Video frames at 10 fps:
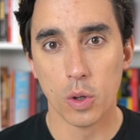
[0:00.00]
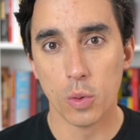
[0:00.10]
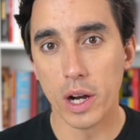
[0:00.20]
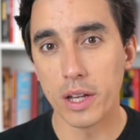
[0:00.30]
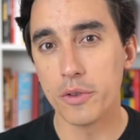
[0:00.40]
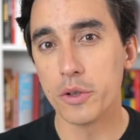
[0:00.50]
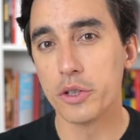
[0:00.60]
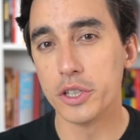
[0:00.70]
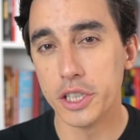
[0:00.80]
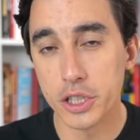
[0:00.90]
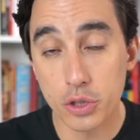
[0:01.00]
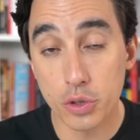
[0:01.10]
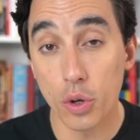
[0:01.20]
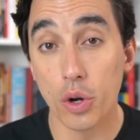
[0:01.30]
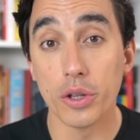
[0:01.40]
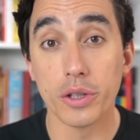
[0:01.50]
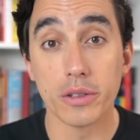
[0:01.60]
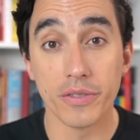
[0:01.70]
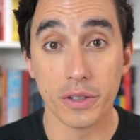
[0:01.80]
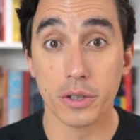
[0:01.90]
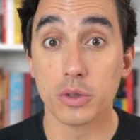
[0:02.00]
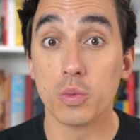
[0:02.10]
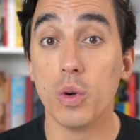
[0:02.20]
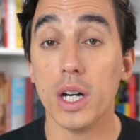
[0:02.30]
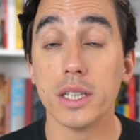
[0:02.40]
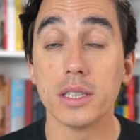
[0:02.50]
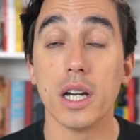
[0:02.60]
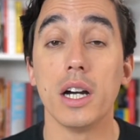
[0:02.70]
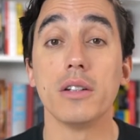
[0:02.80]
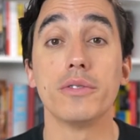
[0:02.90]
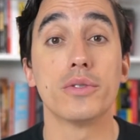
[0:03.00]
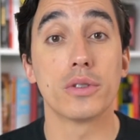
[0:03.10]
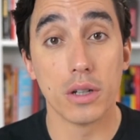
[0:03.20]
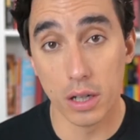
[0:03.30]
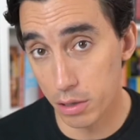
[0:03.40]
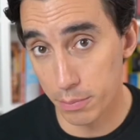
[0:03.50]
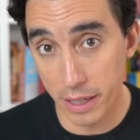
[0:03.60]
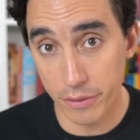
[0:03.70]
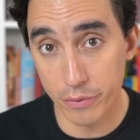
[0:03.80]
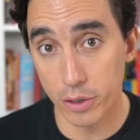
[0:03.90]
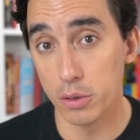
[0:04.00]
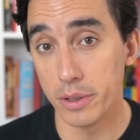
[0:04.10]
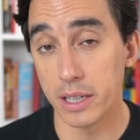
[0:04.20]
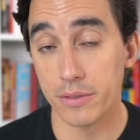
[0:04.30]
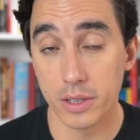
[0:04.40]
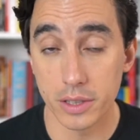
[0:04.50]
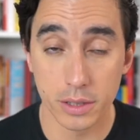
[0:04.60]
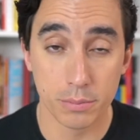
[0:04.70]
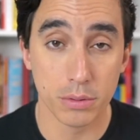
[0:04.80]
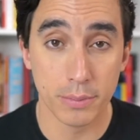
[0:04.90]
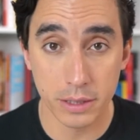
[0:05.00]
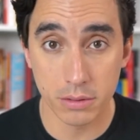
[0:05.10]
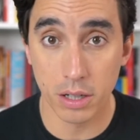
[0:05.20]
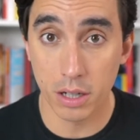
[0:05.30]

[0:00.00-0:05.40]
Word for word: What if you could destroy your fears once and for all by following a very simple mental